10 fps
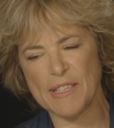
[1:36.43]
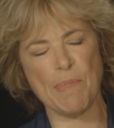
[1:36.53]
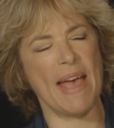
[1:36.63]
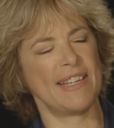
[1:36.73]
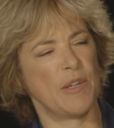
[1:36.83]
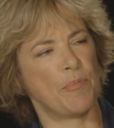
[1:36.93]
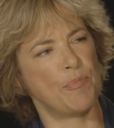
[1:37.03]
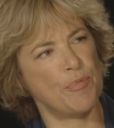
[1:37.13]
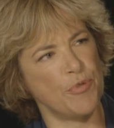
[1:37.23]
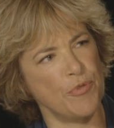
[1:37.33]
us back to
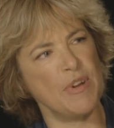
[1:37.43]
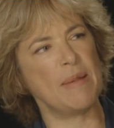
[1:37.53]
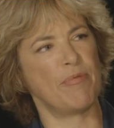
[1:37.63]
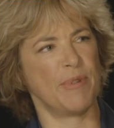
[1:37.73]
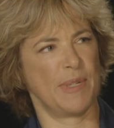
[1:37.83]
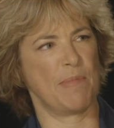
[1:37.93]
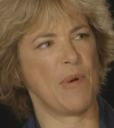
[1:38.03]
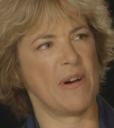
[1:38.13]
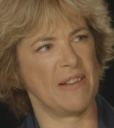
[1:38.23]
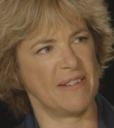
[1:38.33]
pre-prison
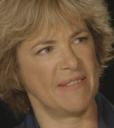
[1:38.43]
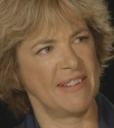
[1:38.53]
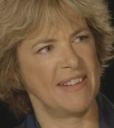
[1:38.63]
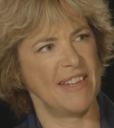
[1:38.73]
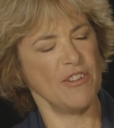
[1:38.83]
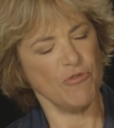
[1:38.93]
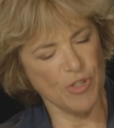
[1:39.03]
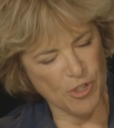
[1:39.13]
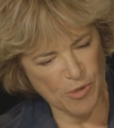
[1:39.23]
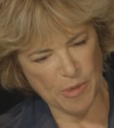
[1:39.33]
Marlon.
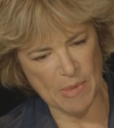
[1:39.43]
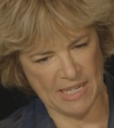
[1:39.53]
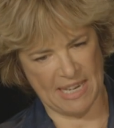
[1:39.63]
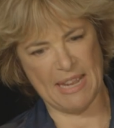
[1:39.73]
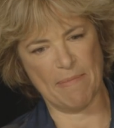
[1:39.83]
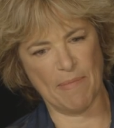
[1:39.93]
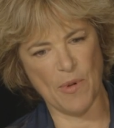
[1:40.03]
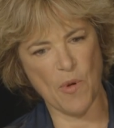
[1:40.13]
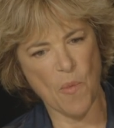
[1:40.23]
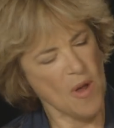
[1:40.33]
Introduce me to him.
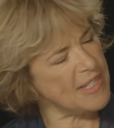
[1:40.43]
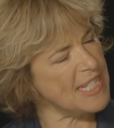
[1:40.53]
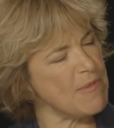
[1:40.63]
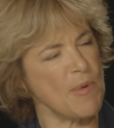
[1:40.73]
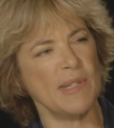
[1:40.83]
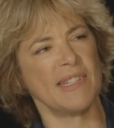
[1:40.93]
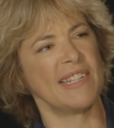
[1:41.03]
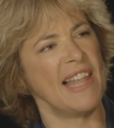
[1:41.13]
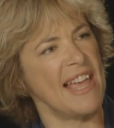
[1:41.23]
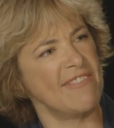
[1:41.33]
Who was he? What was his
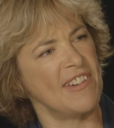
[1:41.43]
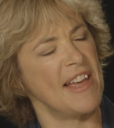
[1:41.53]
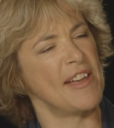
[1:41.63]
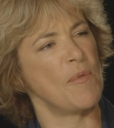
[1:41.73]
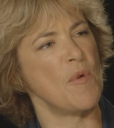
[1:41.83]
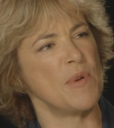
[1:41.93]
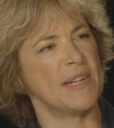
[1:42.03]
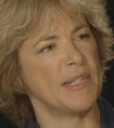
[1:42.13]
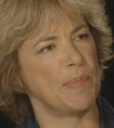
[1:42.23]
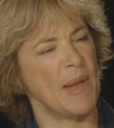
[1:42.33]
life like? What were
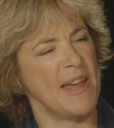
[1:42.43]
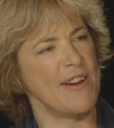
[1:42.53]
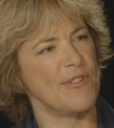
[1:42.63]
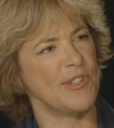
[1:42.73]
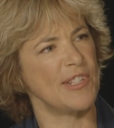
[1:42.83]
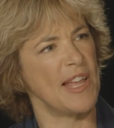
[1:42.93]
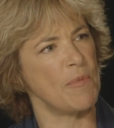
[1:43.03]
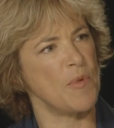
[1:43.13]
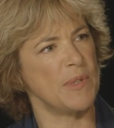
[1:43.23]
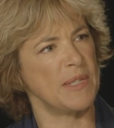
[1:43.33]
his parents
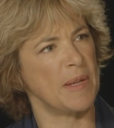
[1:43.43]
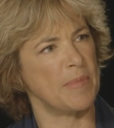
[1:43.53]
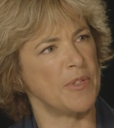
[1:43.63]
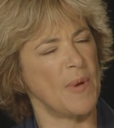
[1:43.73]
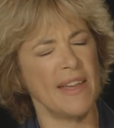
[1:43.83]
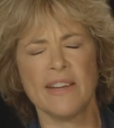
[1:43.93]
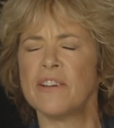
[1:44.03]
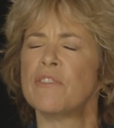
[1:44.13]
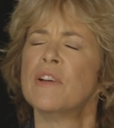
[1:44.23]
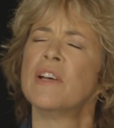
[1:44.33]
like? What was he up to? I
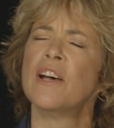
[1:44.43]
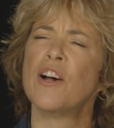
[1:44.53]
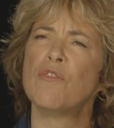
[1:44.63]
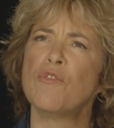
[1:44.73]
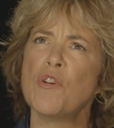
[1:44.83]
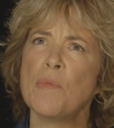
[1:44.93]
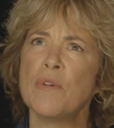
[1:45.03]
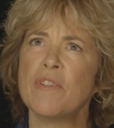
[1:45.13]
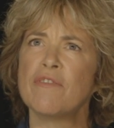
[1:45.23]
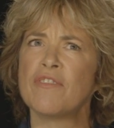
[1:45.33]
hear a
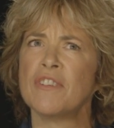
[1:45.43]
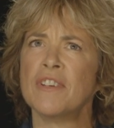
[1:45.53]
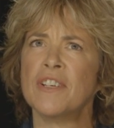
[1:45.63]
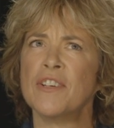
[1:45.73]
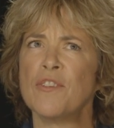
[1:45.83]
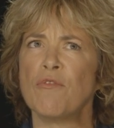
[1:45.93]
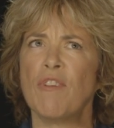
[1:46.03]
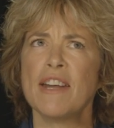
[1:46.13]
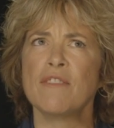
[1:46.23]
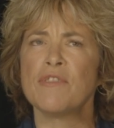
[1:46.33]
rumor of
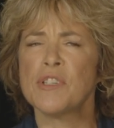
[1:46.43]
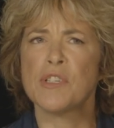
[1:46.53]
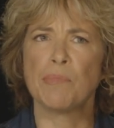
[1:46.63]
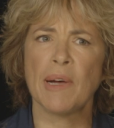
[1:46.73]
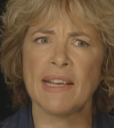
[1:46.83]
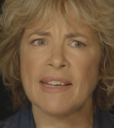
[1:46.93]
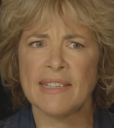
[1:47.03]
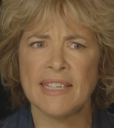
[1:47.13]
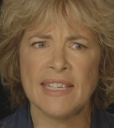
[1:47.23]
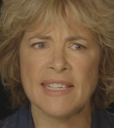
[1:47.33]
writing for Spike
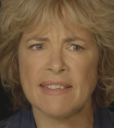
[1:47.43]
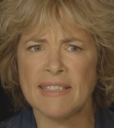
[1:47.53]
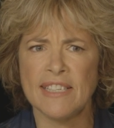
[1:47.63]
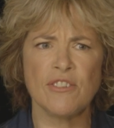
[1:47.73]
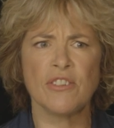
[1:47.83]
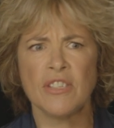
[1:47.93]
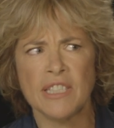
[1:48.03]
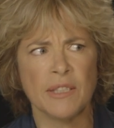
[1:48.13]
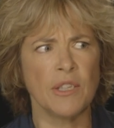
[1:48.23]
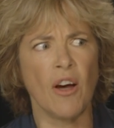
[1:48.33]
Lee and
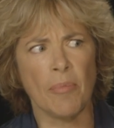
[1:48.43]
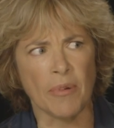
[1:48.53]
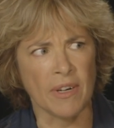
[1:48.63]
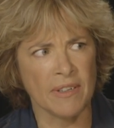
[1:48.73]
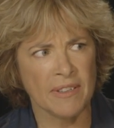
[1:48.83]
interning at the opera.